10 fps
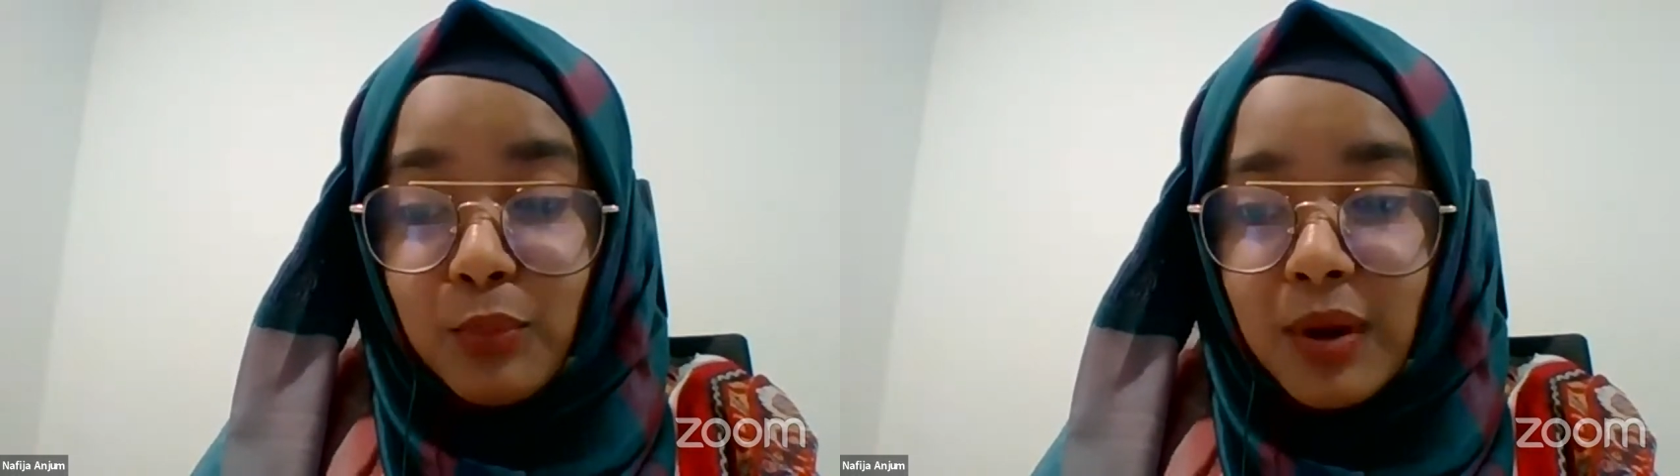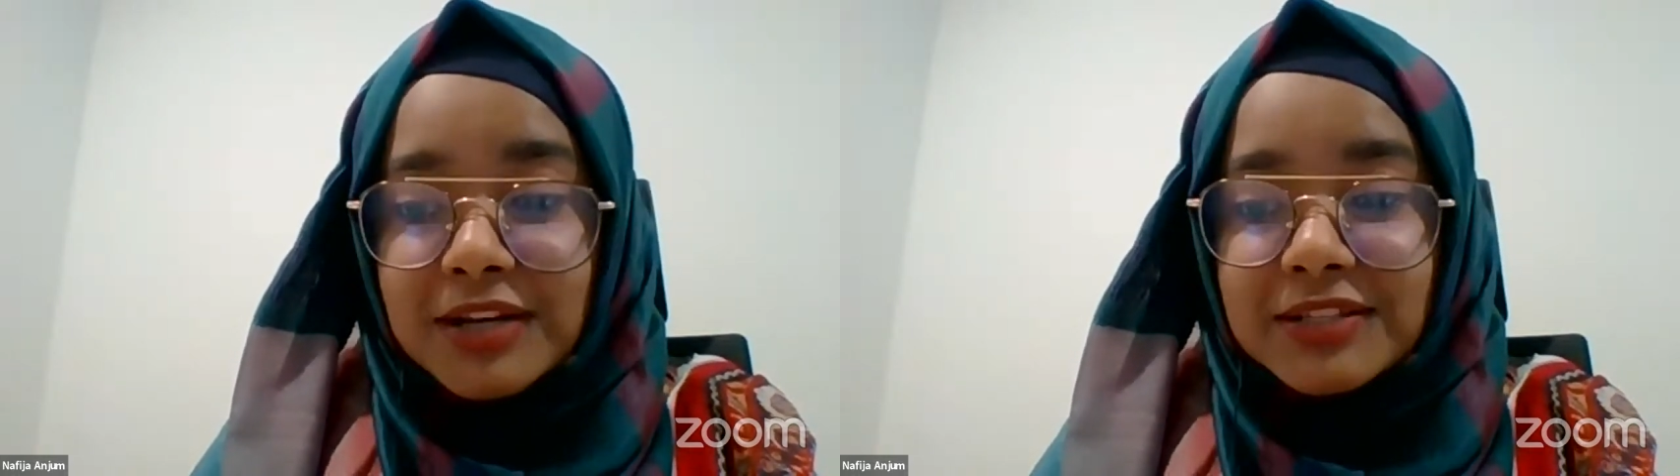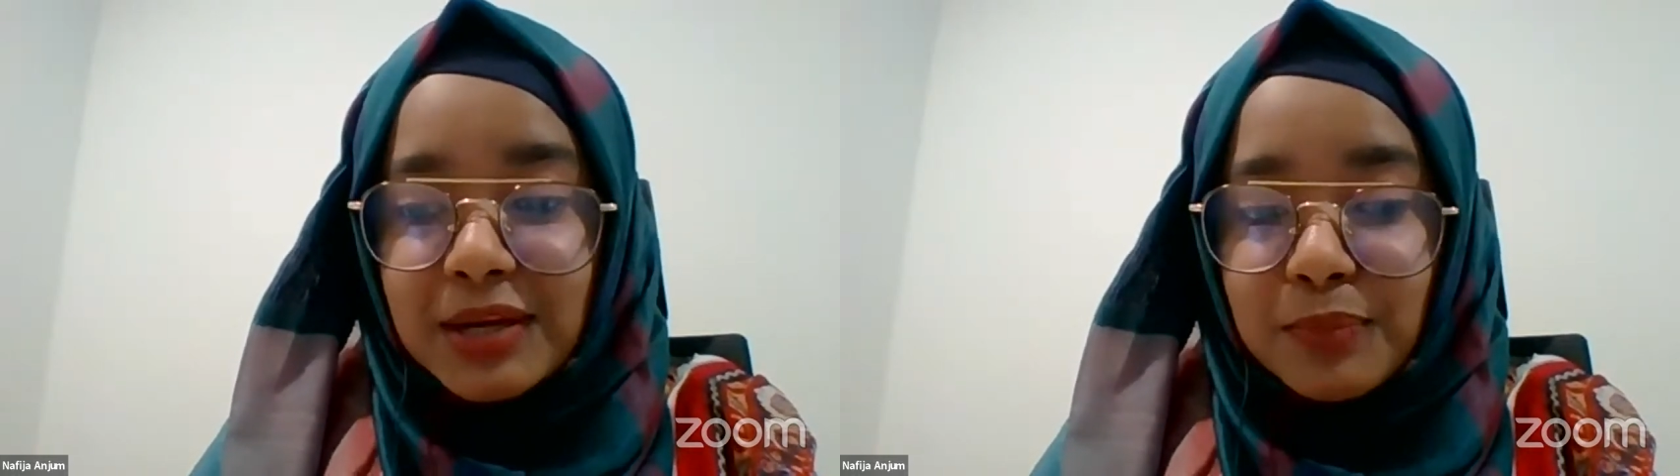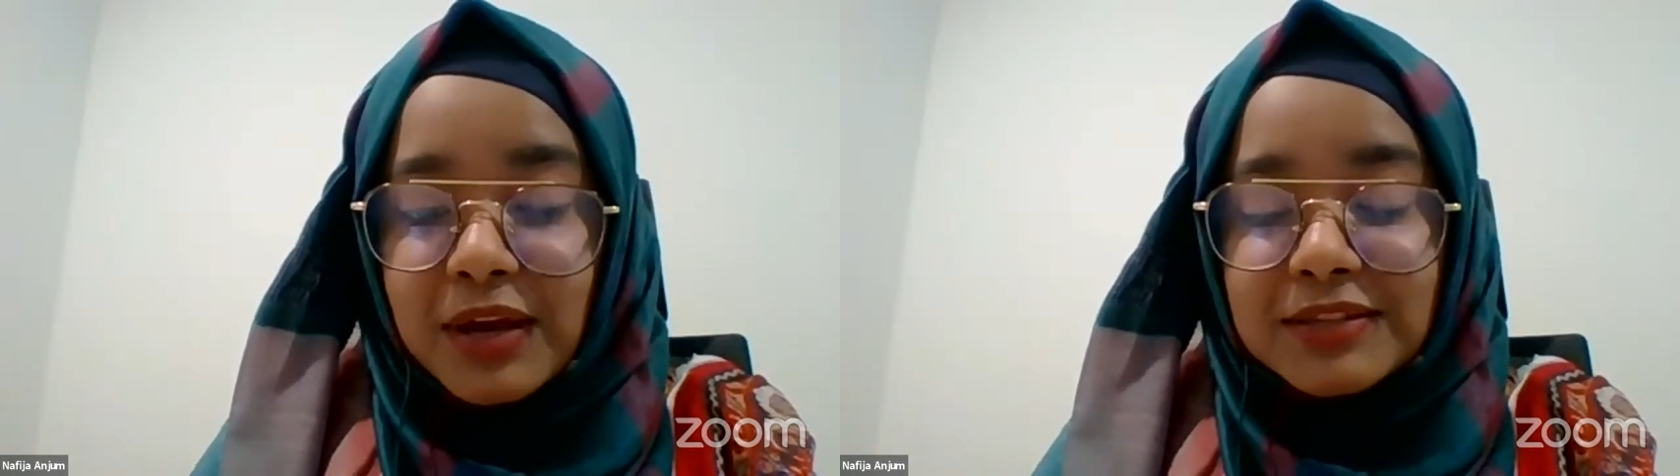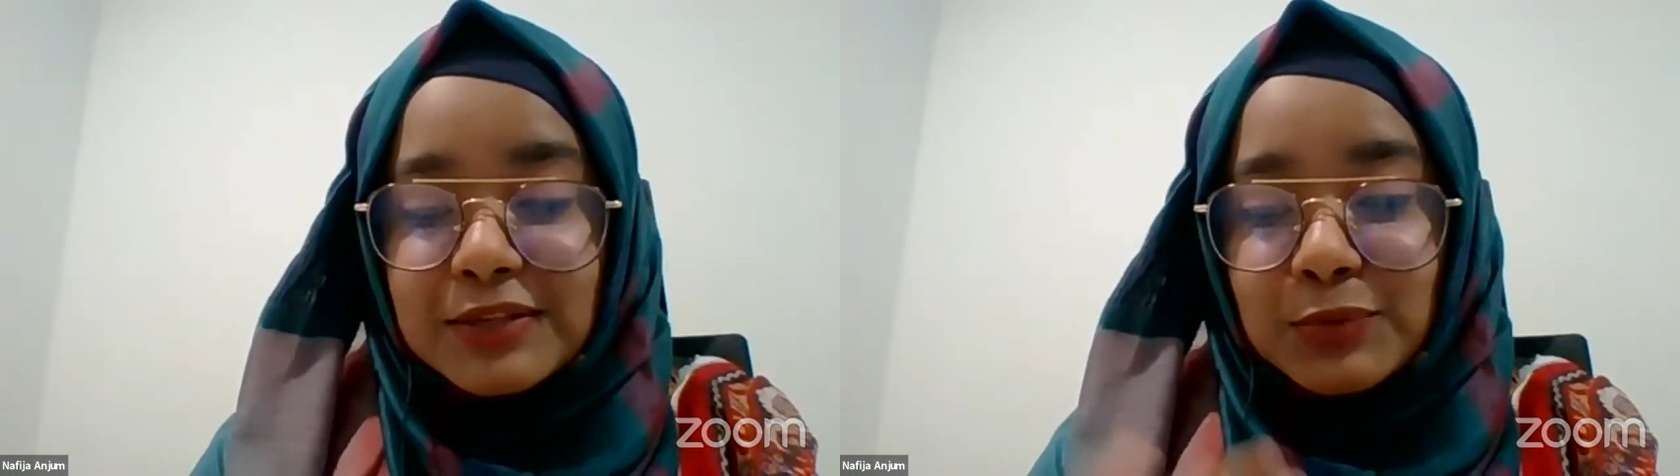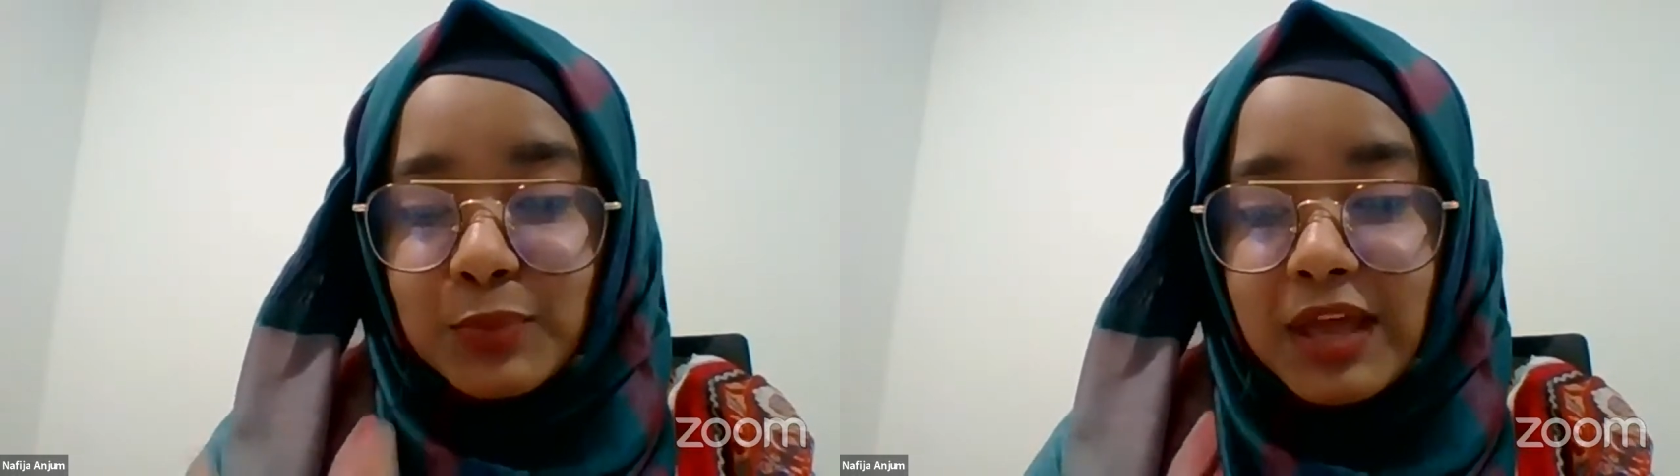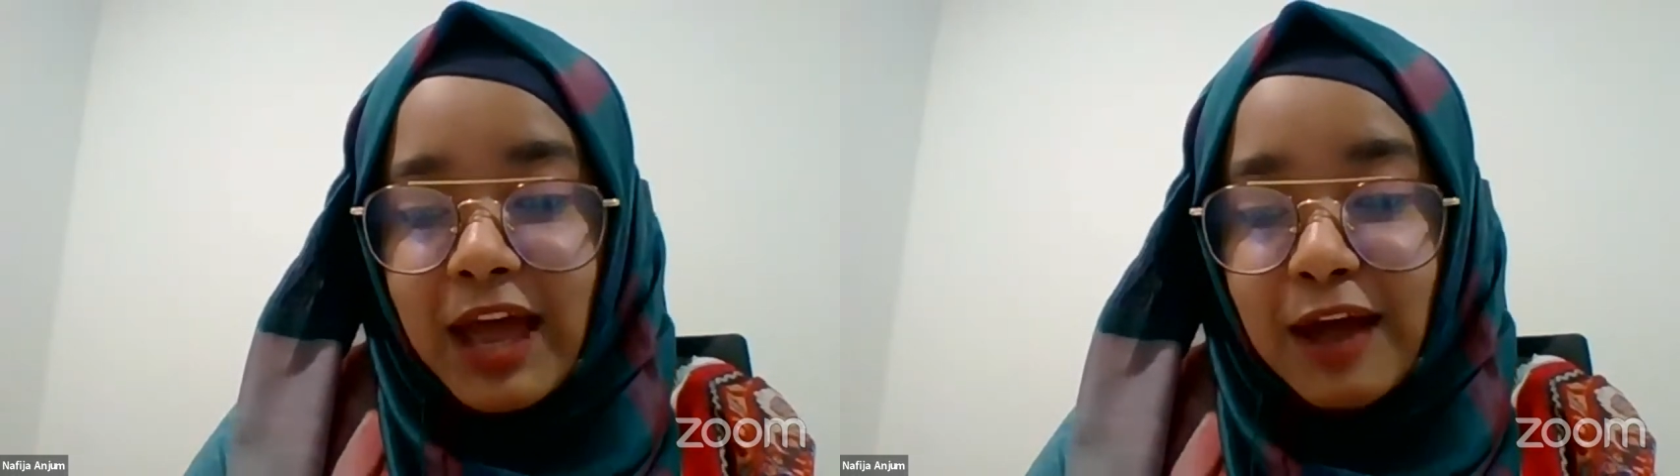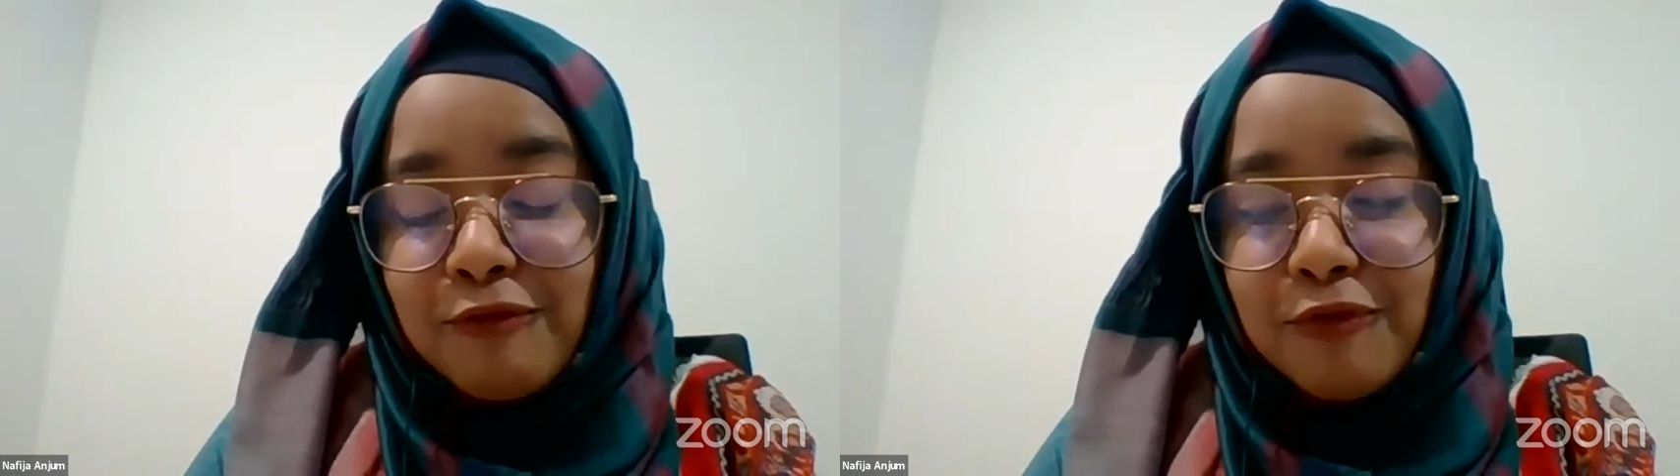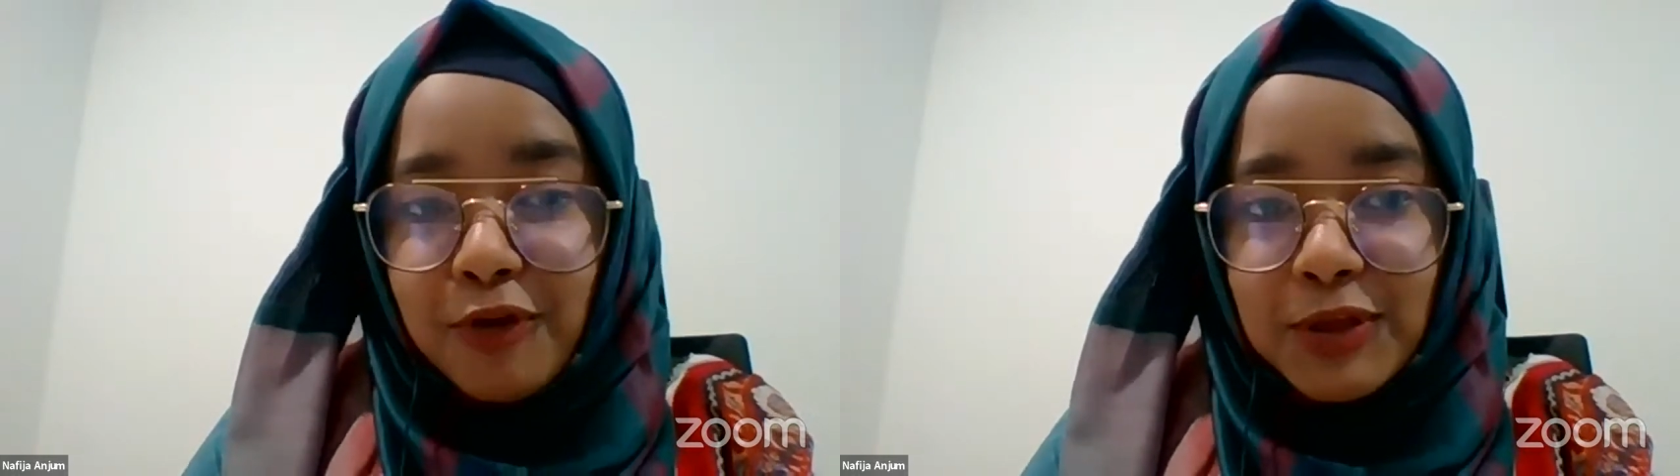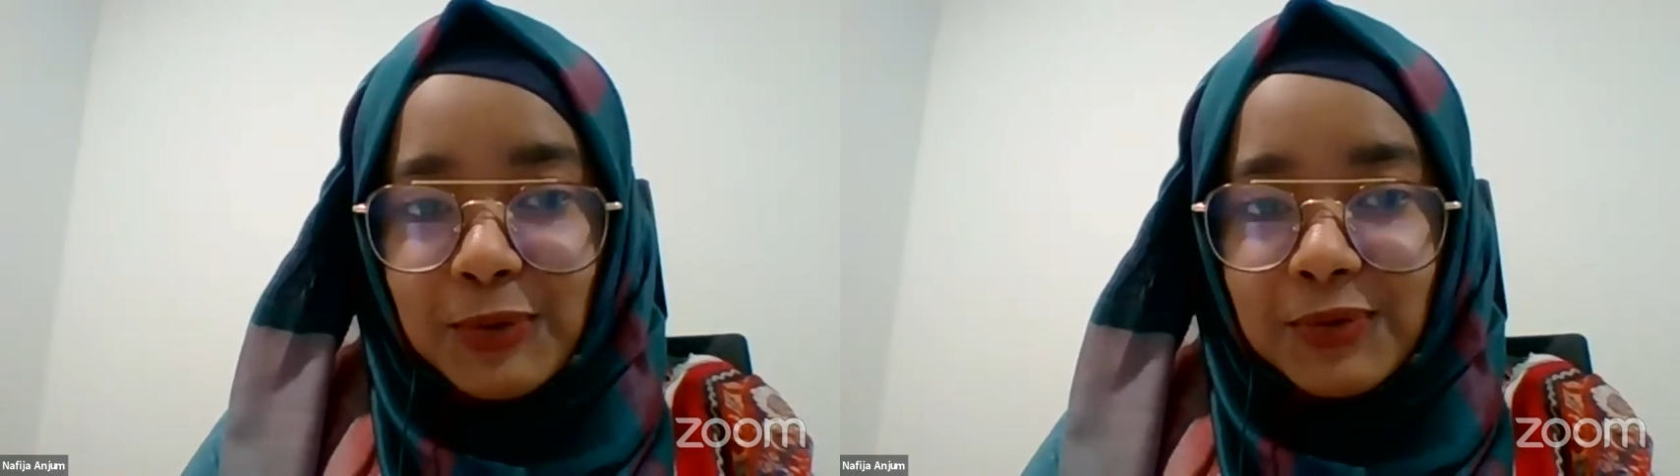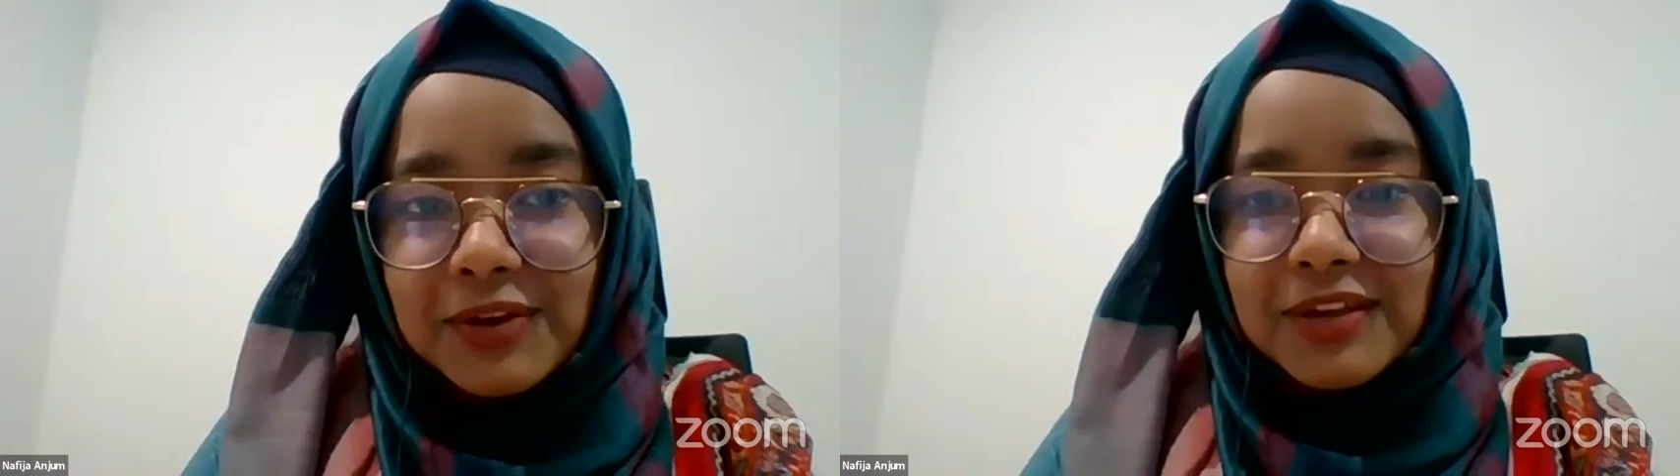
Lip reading: what surprises we have for you.